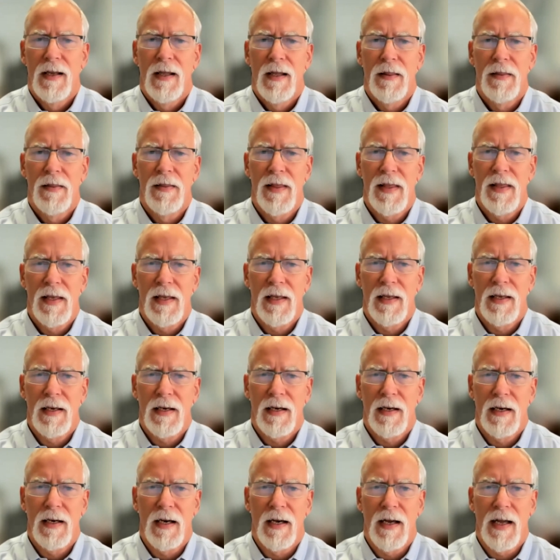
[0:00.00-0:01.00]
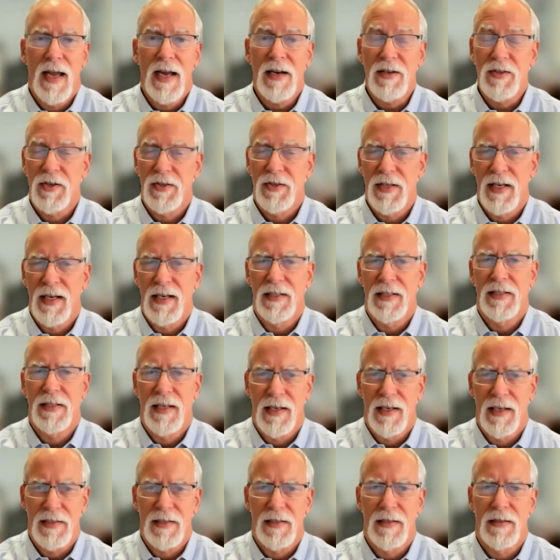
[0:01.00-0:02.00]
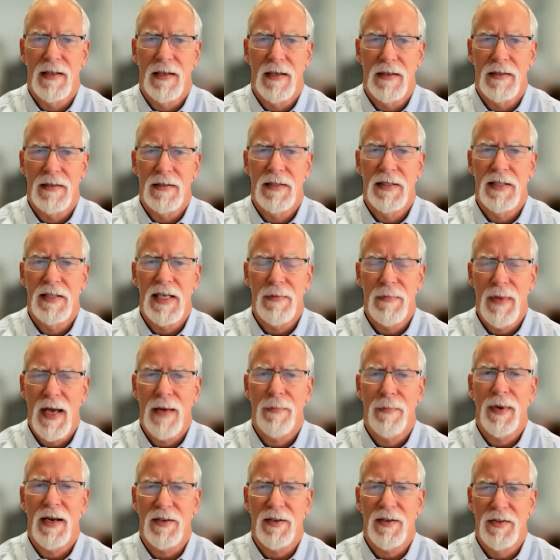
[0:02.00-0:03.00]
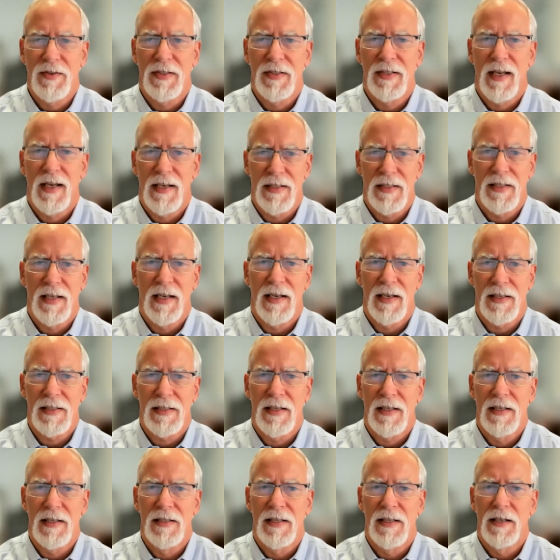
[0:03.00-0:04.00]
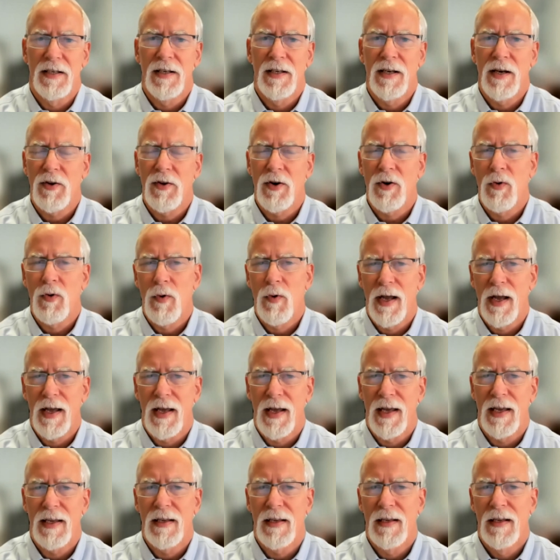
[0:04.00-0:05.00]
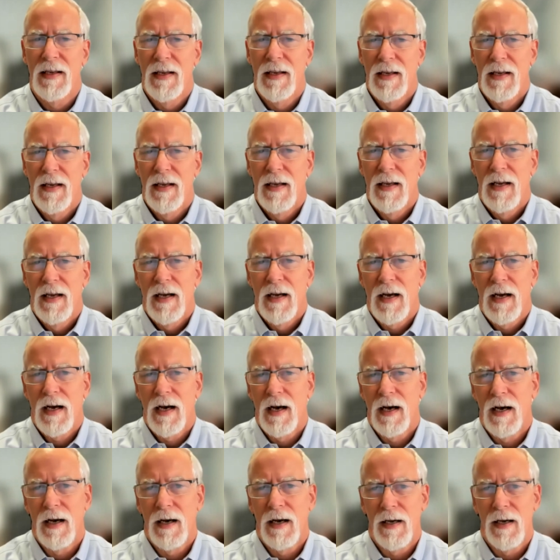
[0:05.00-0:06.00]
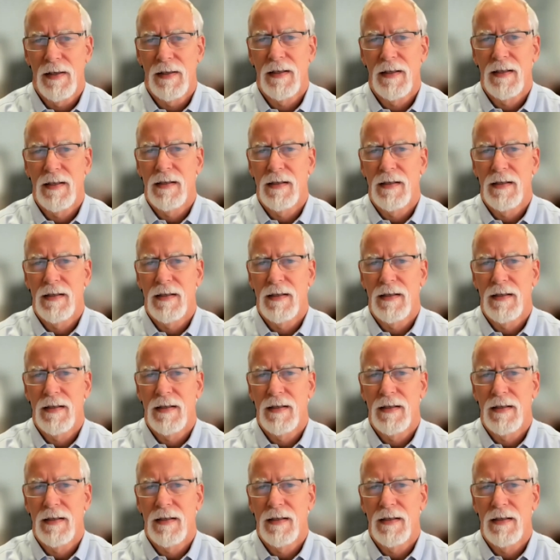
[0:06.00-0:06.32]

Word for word: the uh, exercise test, the CMAP exercise test, is another way uh,